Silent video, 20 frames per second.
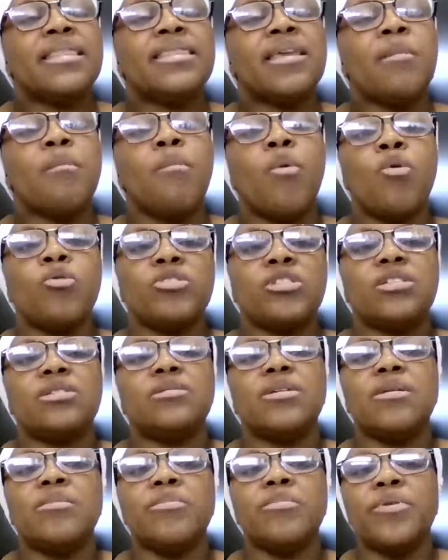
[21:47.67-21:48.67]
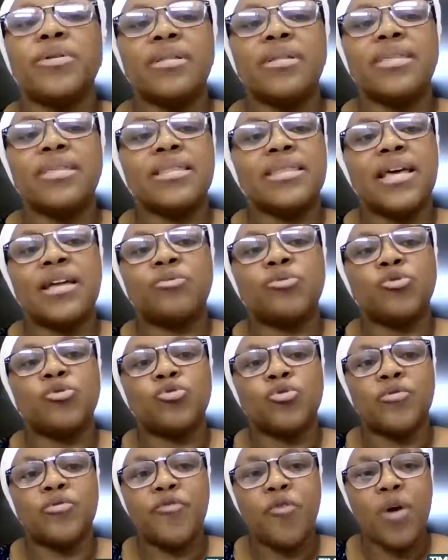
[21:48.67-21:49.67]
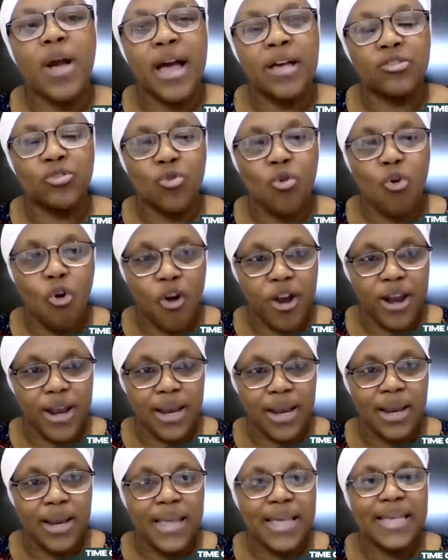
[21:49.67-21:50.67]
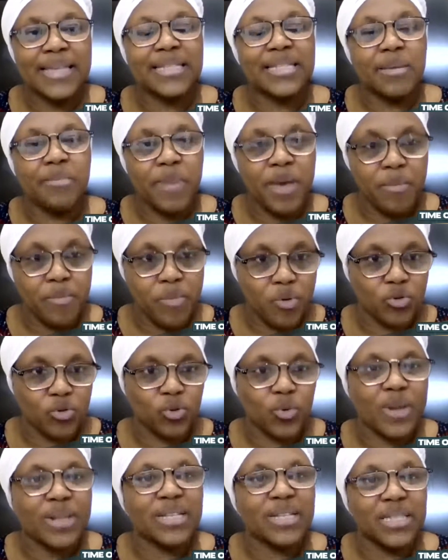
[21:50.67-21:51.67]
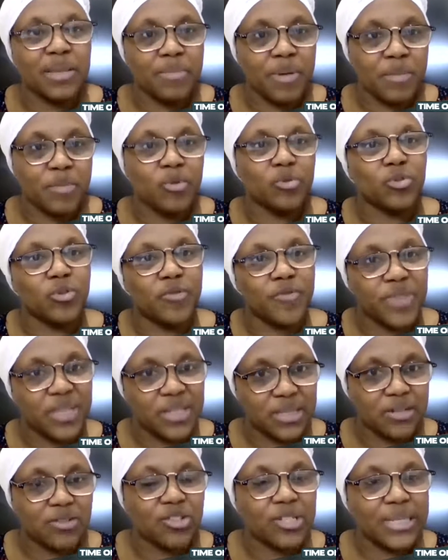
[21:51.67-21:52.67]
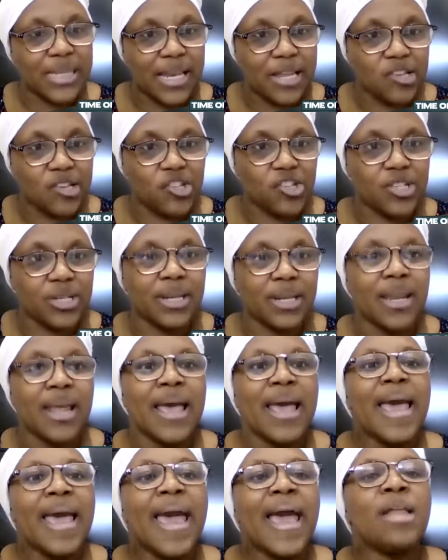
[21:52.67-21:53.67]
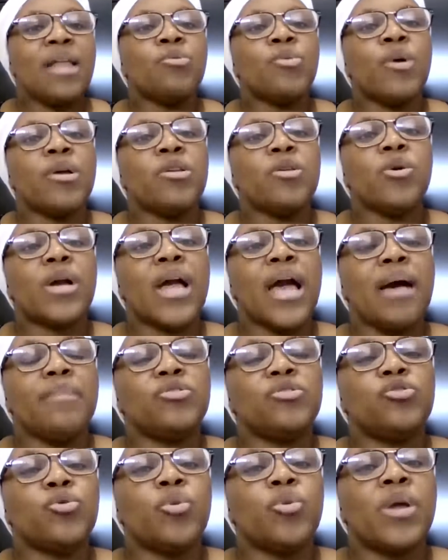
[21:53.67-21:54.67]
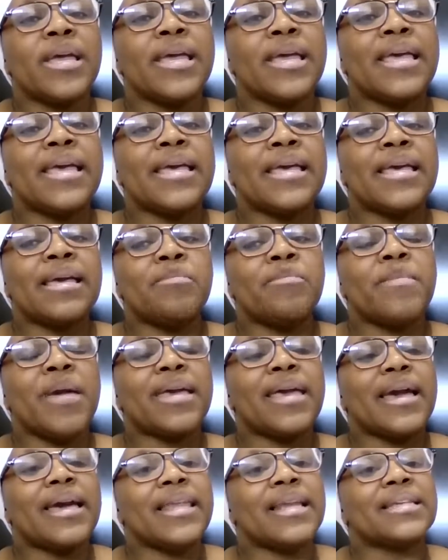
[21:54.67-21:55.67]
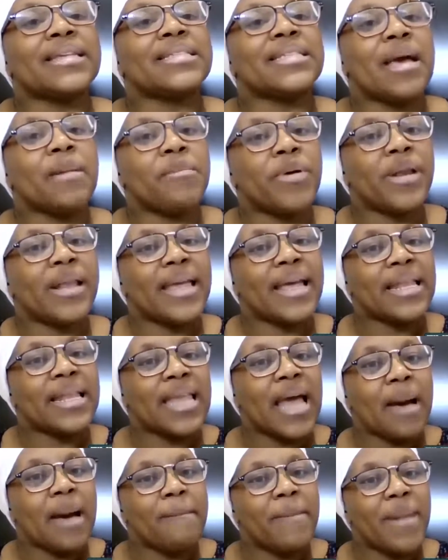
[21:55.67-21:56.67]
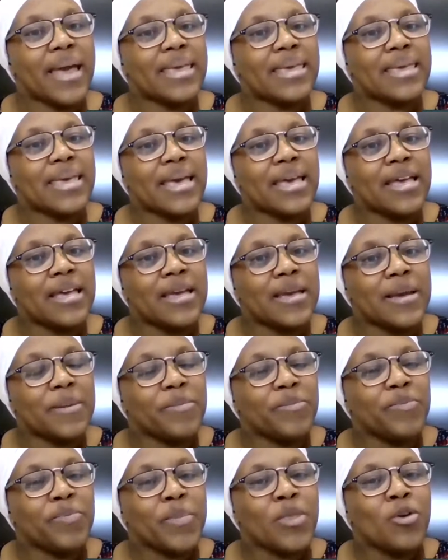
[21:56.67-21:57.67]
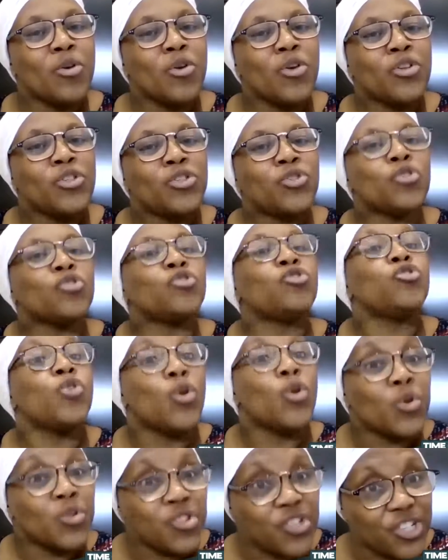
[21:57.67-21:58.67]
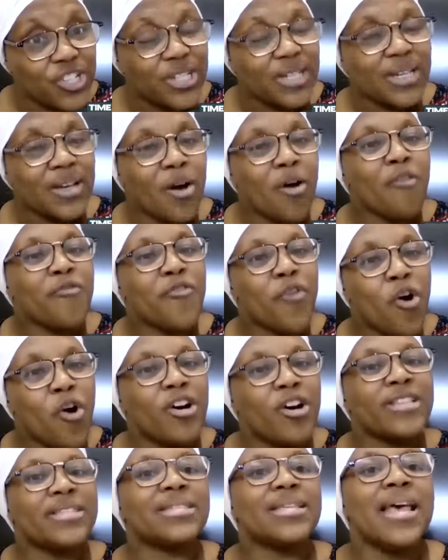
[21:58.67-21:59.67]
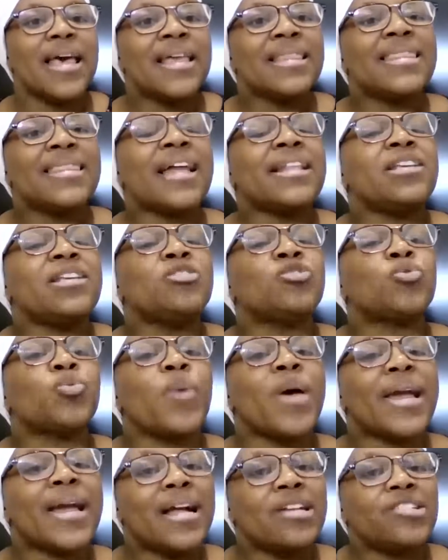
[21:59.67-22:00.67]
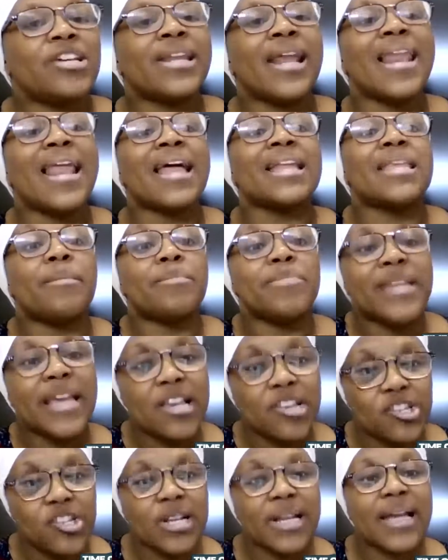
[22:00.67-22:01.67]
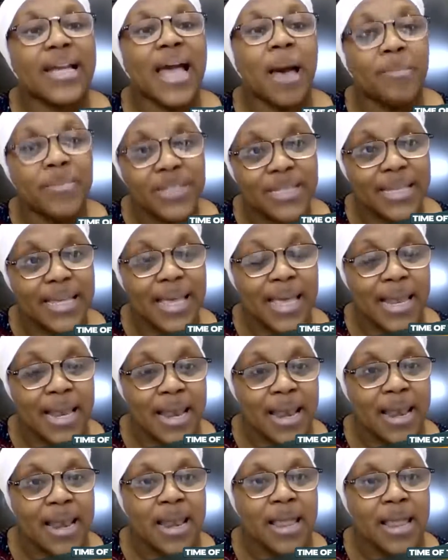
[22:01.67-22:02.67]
the most important thing that we should focus on is the purpose. What is the purpose of this translation? And when it comes to making an example by sociology, of course, that is where cultural adaptation comes in.